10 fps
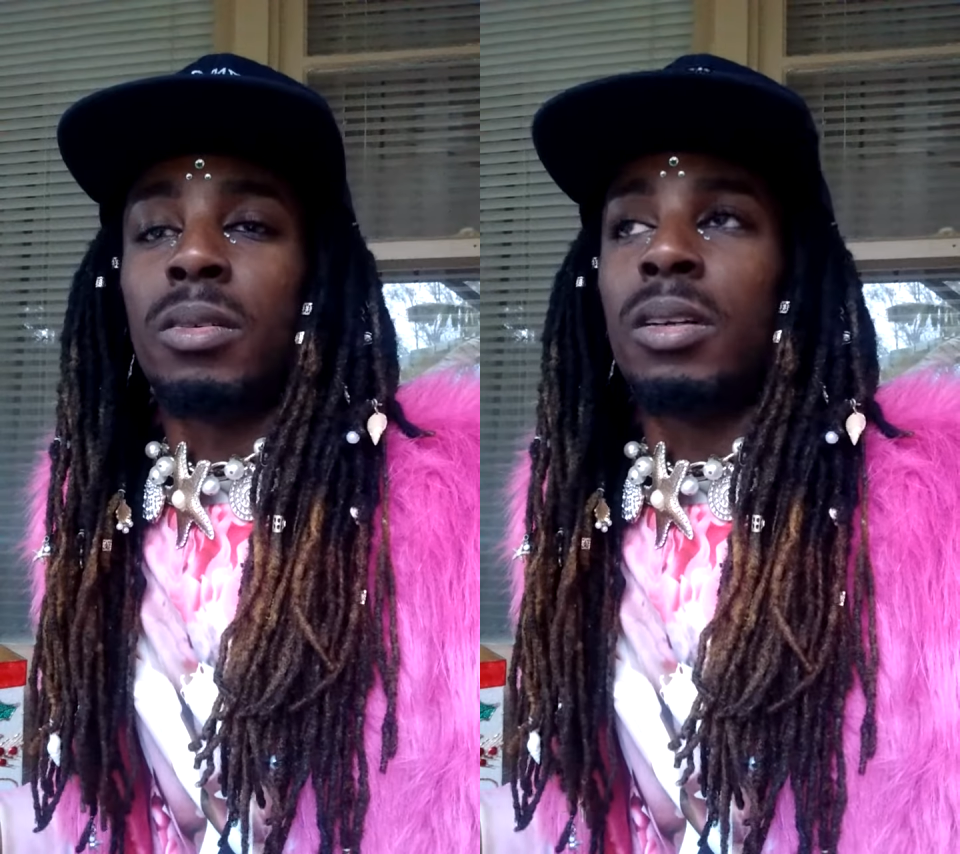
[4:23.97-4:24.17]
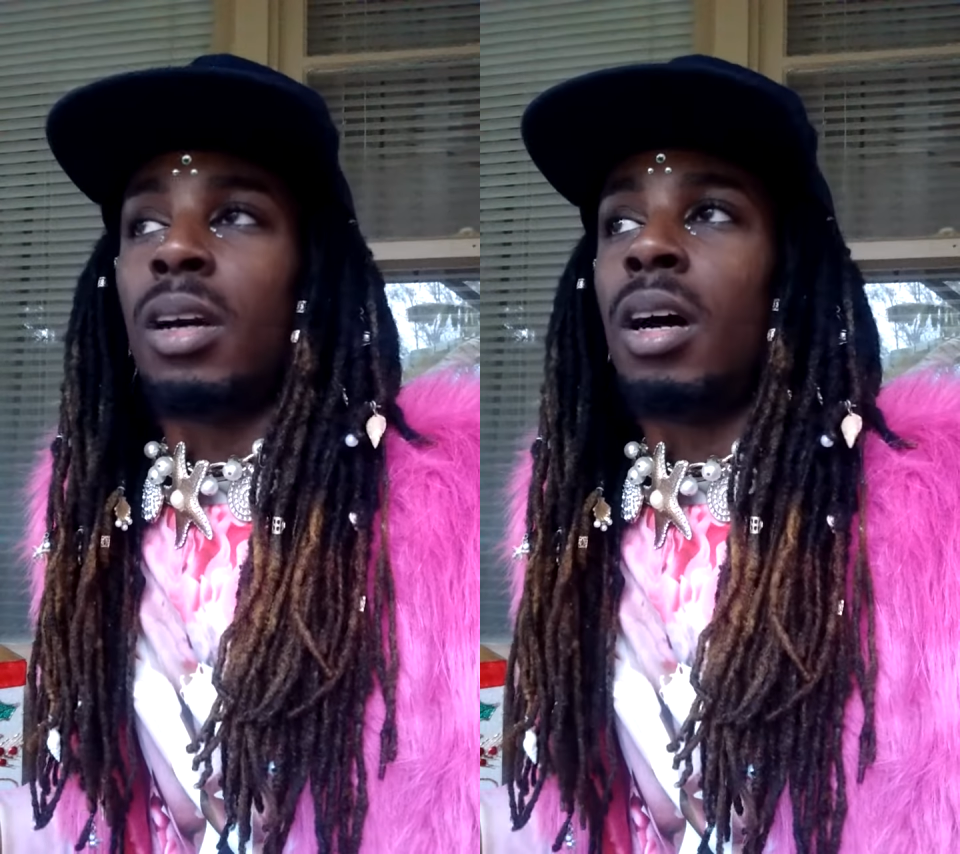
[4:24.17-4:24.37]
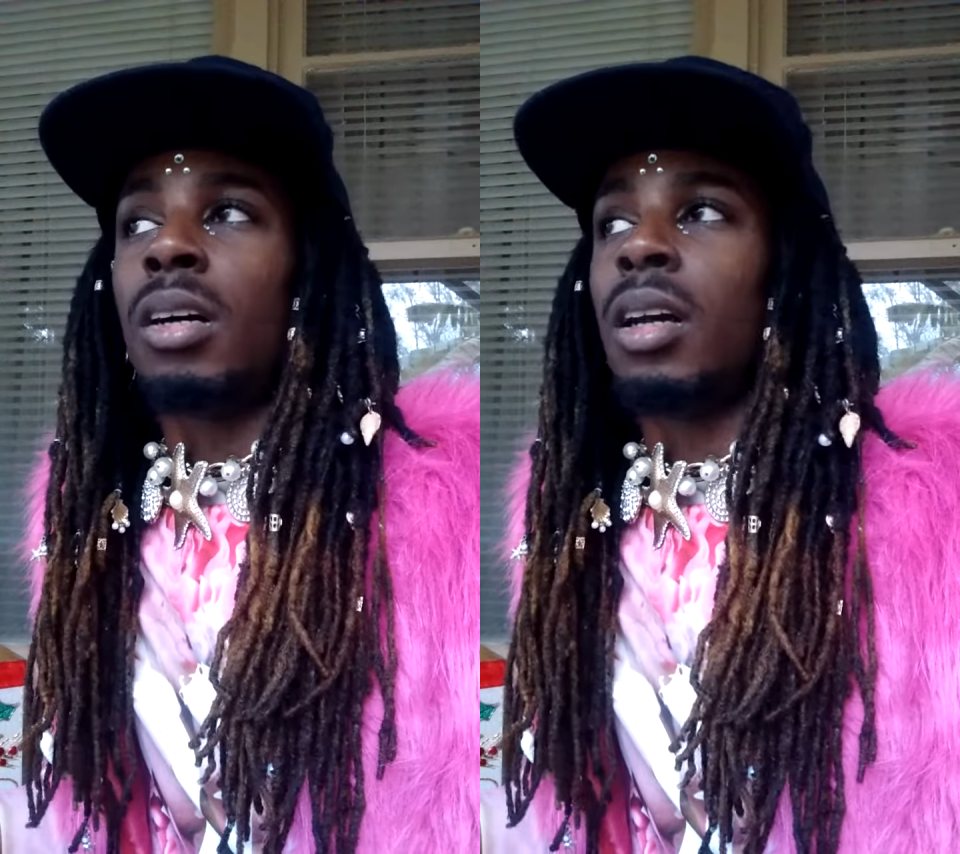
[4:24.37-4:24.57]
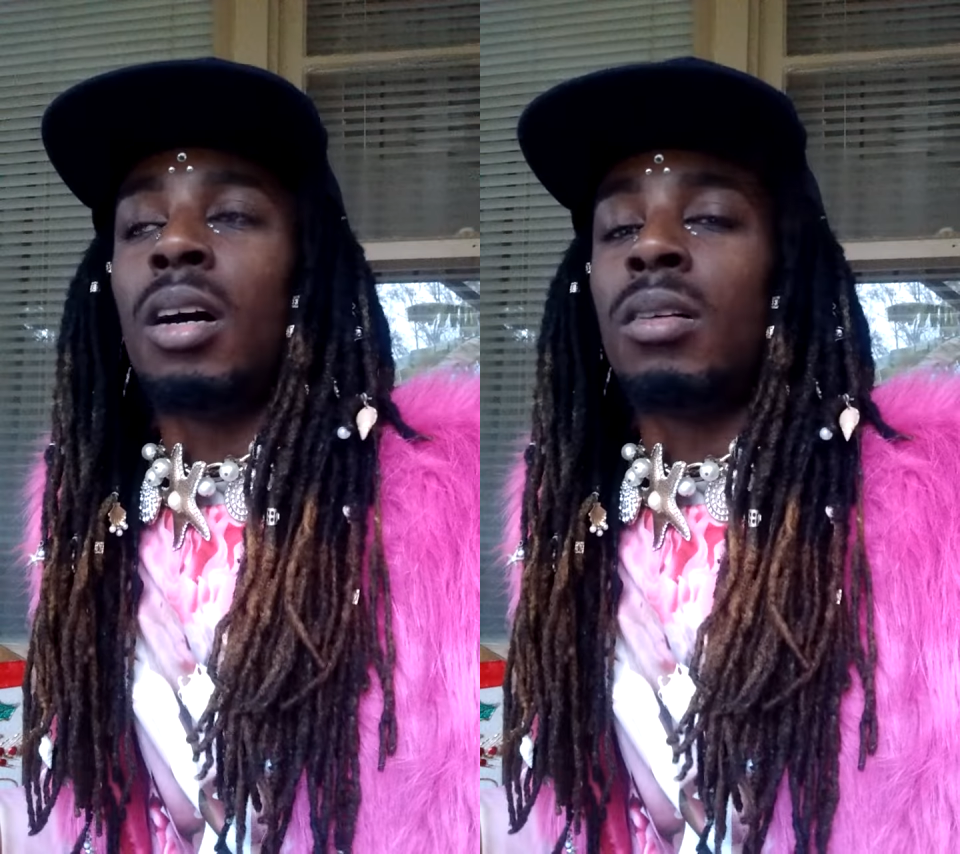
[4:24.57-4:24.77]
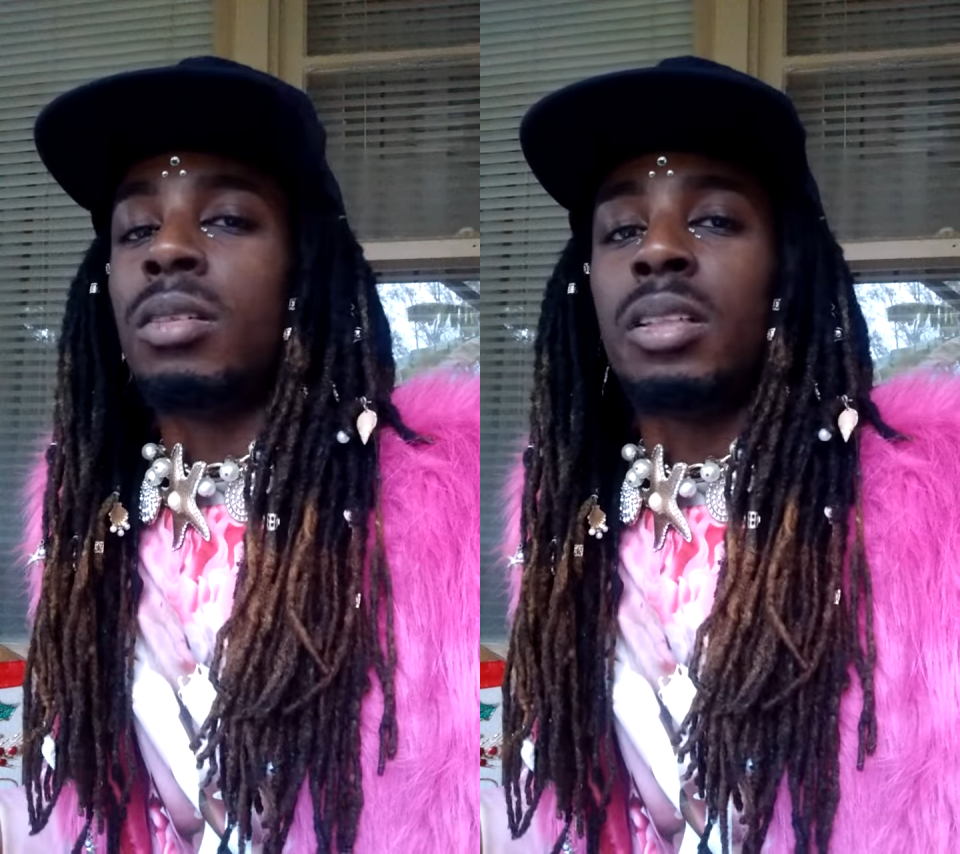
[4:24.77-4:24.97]

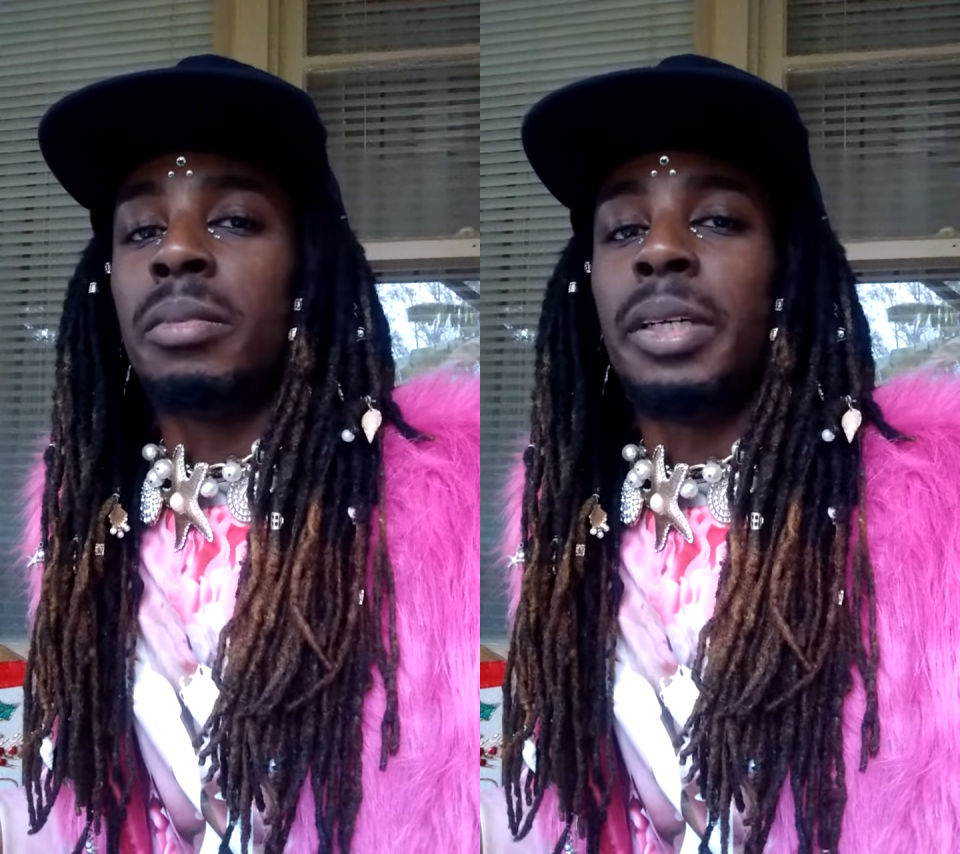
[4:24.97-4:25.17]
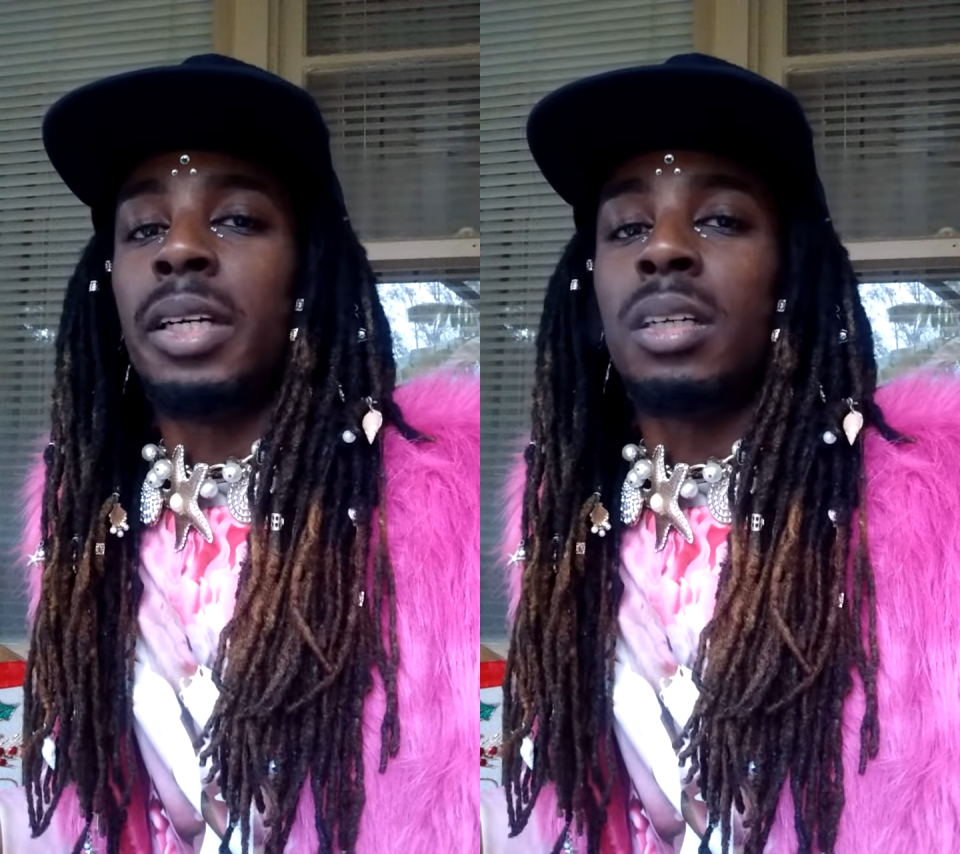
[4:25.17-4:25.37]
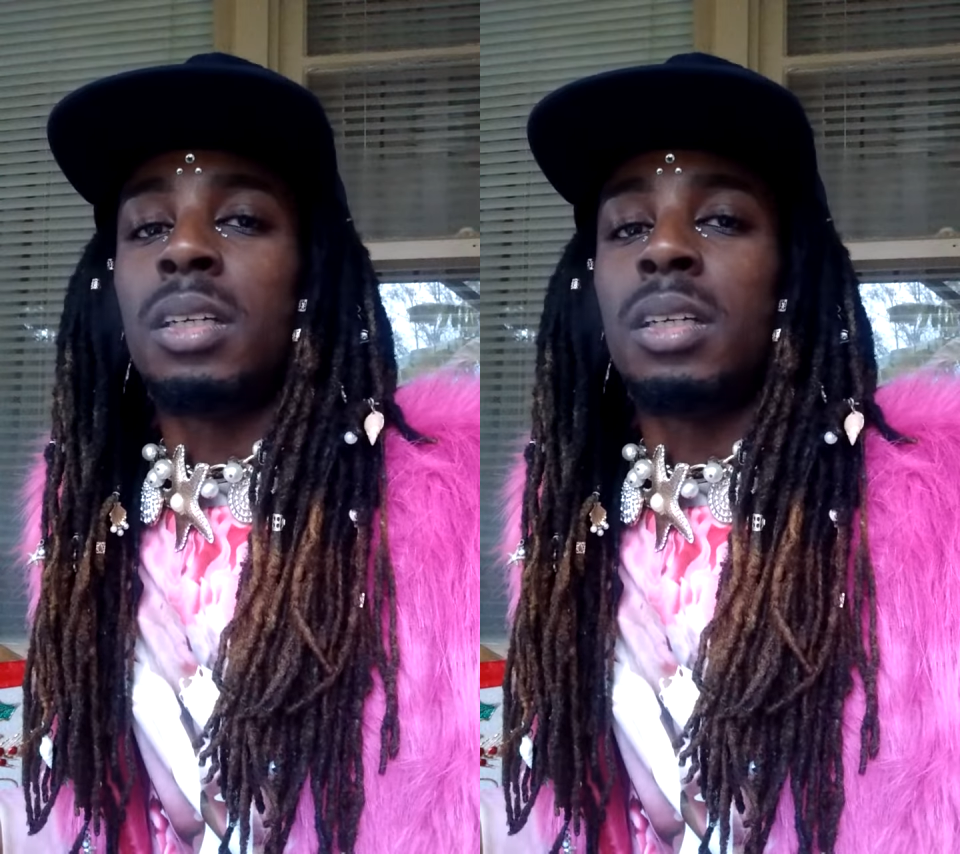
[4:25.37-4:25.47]
Y'all older than me.